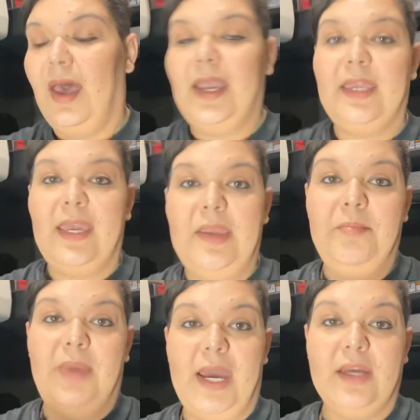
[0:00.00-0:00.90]

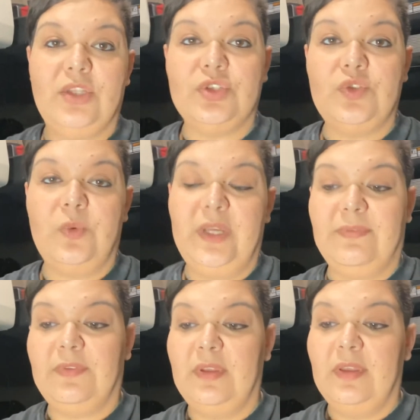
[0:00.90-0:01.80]
came back to
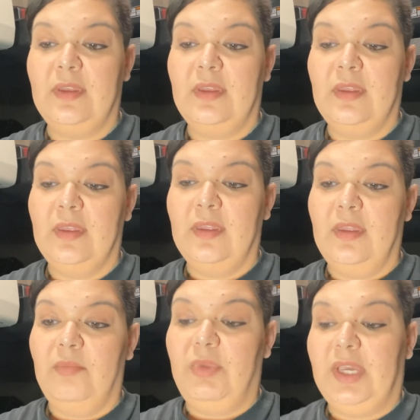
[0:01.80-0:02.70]
Swift
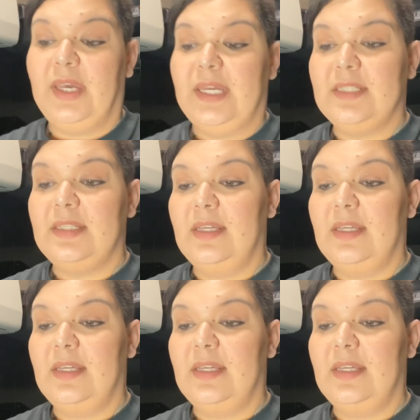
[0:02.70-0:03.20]
because